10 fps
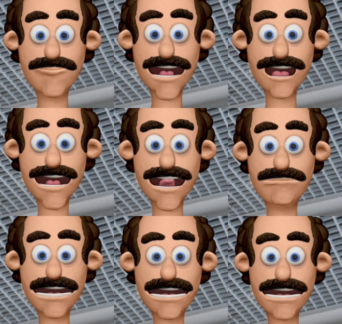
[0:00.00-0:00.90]
are
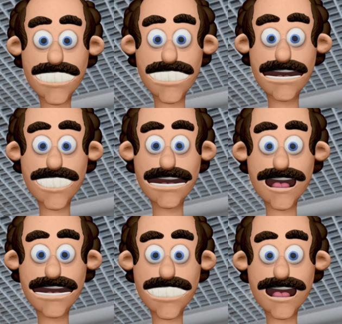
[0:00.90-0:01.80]
commonly used in
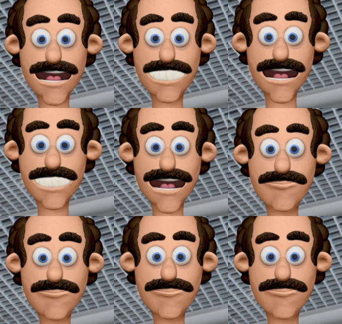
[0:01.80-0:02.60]
various residential,